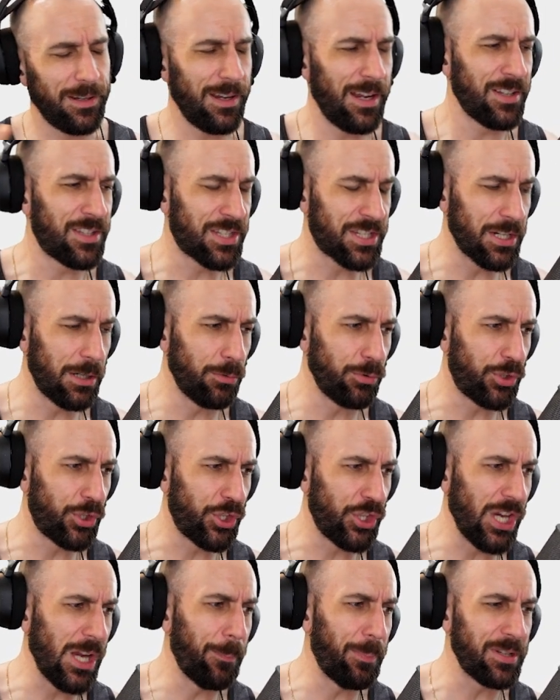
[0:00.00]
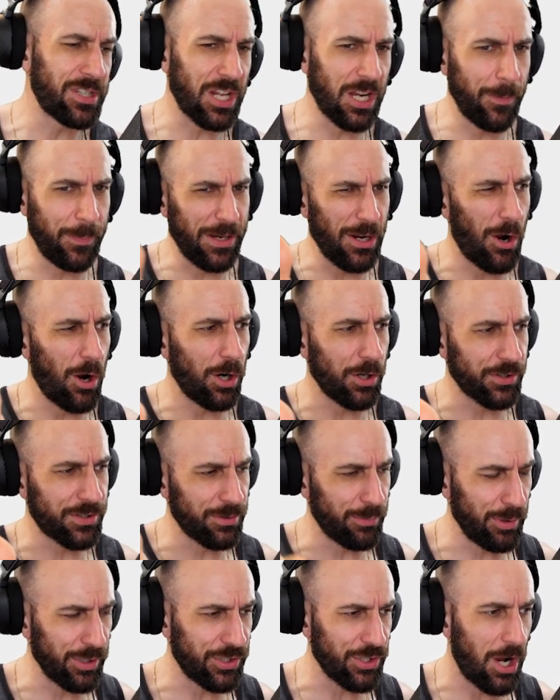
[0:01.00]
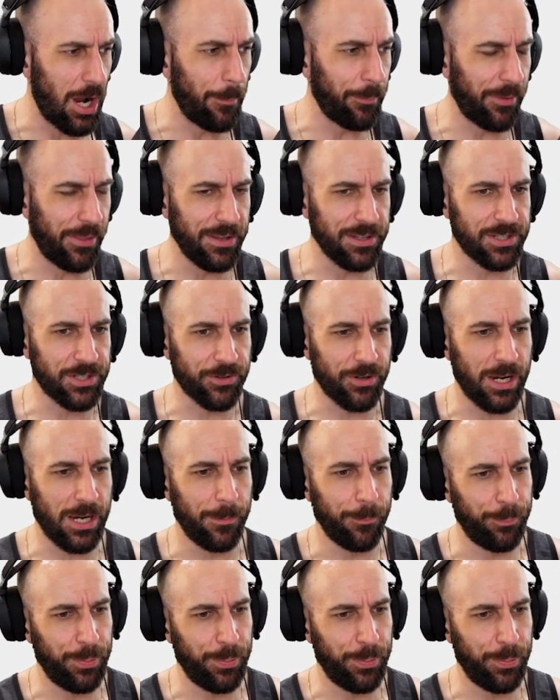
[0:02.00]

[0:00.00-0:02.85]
it's so cheap, it's going to be hard to adopt this, right?